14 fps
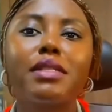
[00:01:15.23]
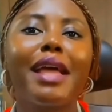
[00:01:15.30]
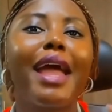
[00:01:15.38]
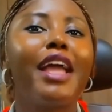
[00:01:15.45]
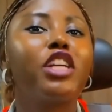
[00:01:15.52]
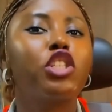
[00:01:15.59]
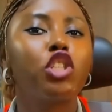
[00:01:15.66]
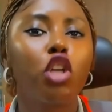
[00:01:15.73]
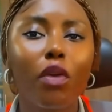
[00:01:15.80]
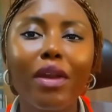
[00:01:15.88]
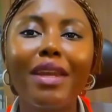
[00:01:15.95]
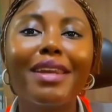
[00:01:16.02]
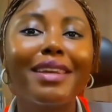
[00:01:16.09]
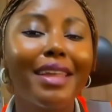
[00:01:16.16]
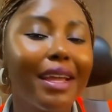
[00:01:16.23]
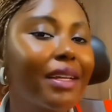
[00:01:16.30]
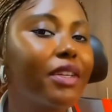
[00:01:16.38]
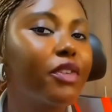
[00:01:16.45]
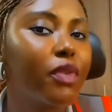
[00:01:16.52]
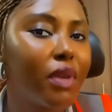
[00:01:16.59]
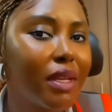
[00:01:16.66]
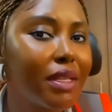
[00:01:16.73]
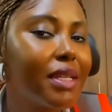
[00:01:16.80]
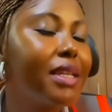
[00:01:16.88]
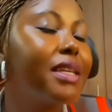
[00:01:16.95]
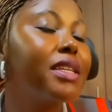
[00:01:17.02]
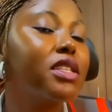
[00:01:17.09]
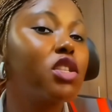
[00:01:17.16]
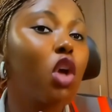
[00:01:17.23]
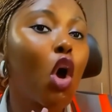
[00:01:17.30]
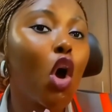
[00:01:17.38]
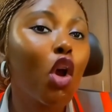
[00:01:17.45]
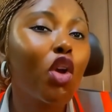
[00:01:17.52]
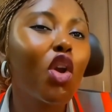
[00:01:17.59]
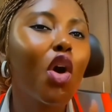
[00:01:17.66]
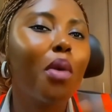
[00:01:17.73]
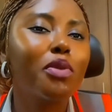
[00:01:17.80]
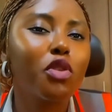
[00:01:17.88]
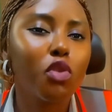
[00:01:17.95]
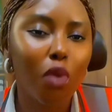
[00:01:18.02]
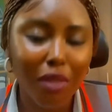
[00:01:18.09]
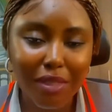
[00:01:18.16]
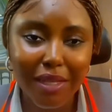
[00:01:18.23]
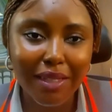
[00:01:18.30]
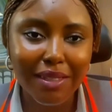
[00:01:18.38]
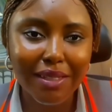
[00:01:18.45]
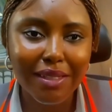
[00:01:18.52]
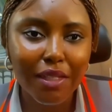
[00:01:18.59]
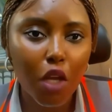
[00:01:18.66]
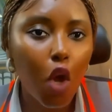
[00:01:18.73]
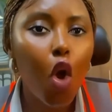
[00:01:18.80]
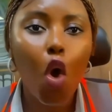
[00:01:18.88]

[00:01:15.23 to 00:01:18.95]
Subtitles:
is ensuring deck drain is unobstructed.